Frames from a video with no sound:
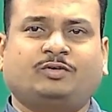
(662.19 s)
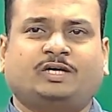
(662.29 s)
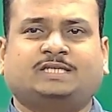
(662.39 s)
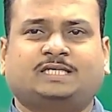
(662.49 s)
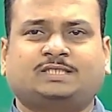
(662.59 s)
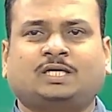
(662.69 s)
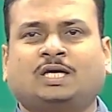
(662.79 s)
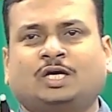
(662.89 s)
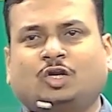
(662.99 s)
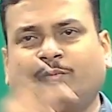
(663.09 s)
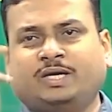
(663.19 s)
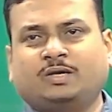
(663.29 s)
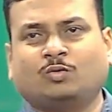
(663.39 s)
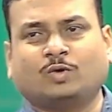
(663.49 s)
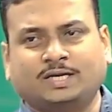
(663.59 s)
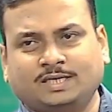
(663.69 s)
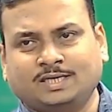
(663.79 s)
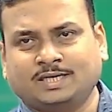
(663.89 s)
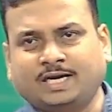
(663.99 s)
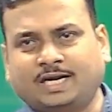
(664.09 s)
we are just removing
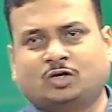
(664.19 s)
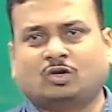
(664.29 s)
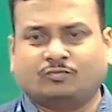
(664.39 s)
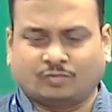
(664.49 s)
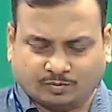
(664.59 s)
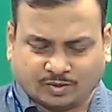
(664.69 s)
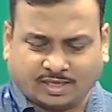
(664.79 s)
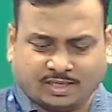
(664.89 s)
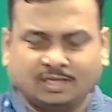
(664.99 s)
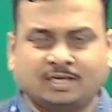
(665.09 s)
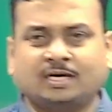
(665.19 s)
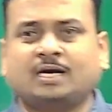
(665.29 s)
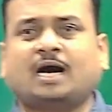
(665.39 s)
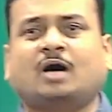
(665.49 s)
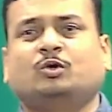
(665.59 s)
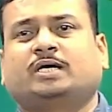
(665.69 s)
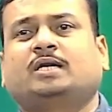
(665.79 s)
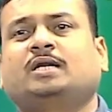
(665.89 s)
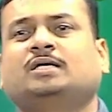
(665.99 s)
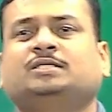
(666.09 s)
one electron from the
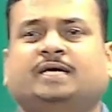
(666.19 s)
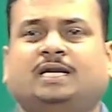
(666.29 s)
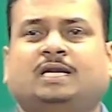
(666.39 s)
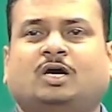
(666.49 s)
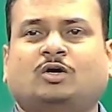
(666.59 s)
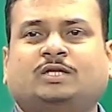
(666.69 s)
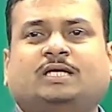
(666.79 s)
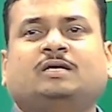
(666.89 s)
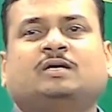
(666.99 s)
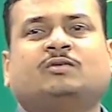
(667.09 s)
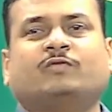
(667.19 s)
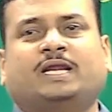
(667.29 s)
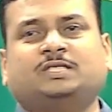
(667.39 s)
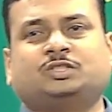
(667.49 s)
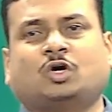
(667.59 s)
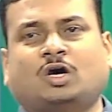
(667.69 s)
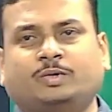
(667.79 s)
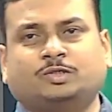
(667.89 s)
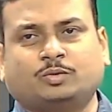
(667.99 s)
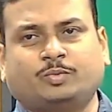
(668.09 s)
outer shell or the valence
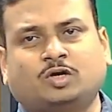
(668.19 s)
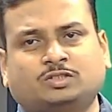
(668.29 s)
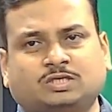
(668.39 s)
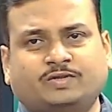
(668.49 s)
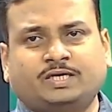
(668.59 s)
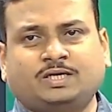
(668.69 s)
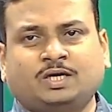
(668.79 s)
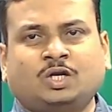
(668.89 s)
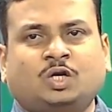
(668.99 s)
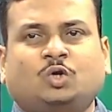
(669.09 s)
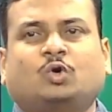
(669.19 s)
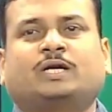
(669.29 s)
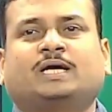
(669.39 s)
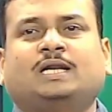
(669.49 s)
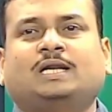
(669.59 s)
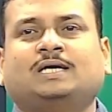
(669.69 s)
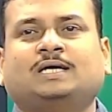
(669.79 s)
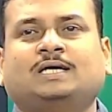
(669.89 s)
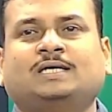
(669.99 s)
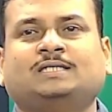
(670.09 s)
orbit. So because of that, total
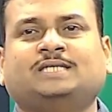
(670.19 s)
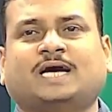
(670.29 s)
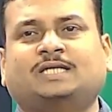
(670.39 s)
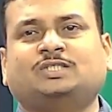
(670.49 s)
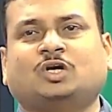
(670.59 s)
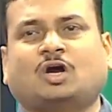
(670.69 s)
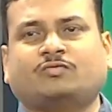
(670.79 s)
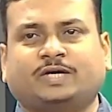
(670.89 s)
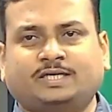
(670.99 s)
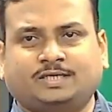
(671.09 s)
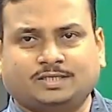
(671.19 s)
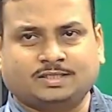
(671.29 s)
charge of that